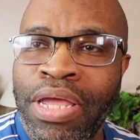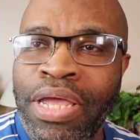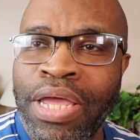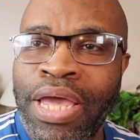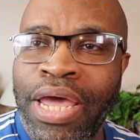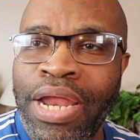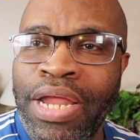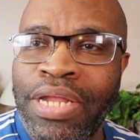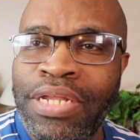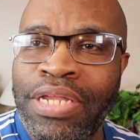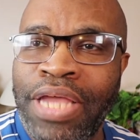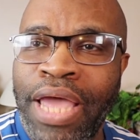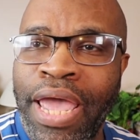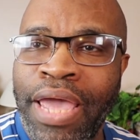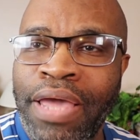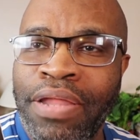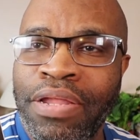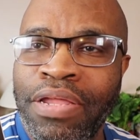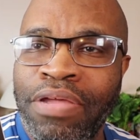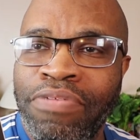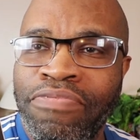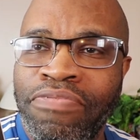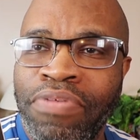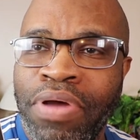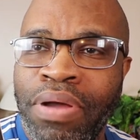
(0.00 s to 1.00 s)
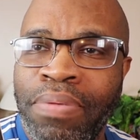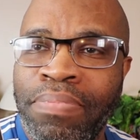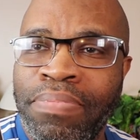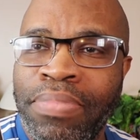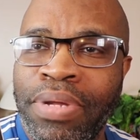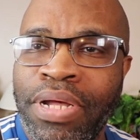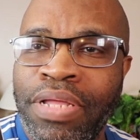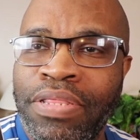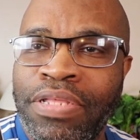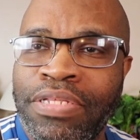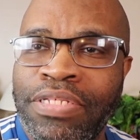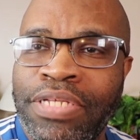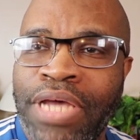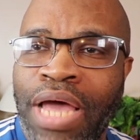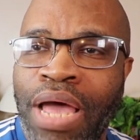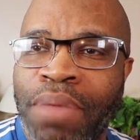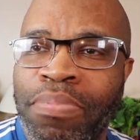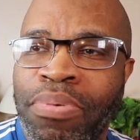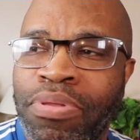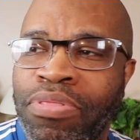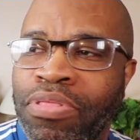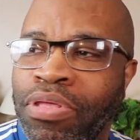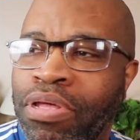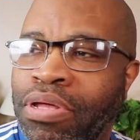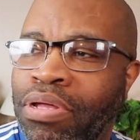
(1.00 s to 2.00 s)
kind of dangling from uh, the top
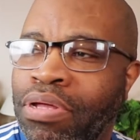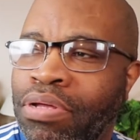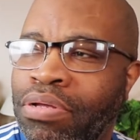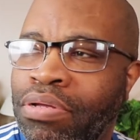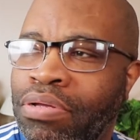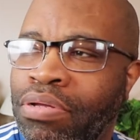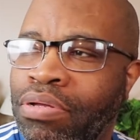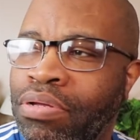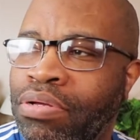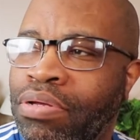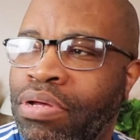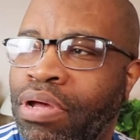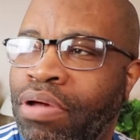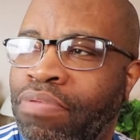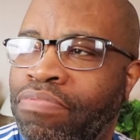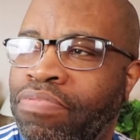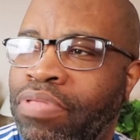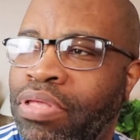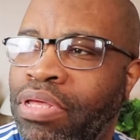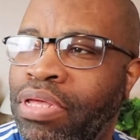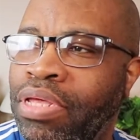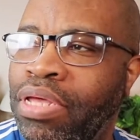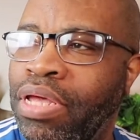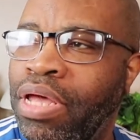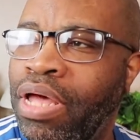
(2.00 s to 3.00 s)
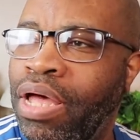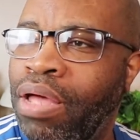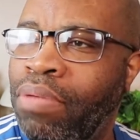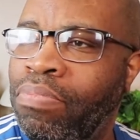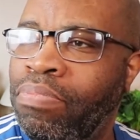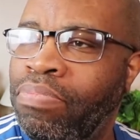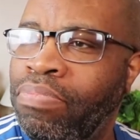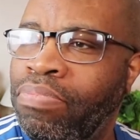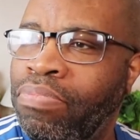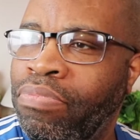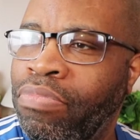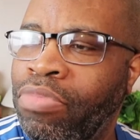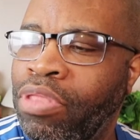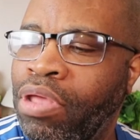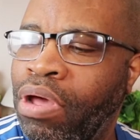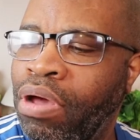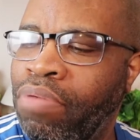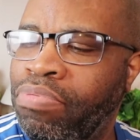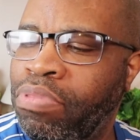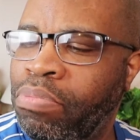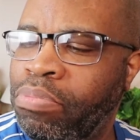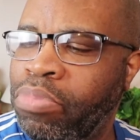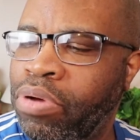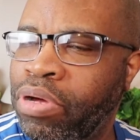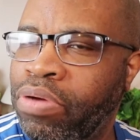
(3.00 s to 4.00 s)
of the of the uh, of
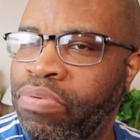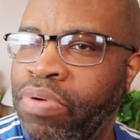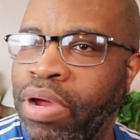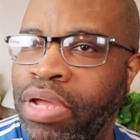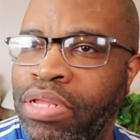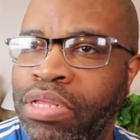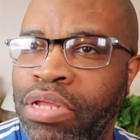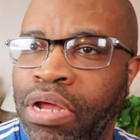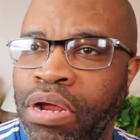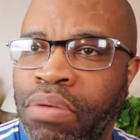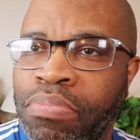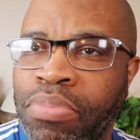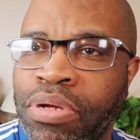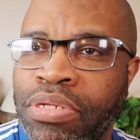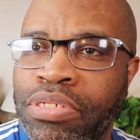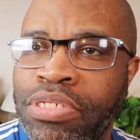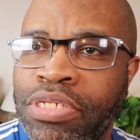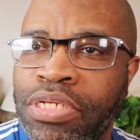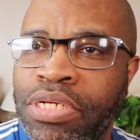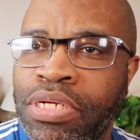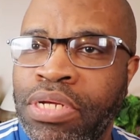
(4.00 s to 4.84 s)
the book right there. But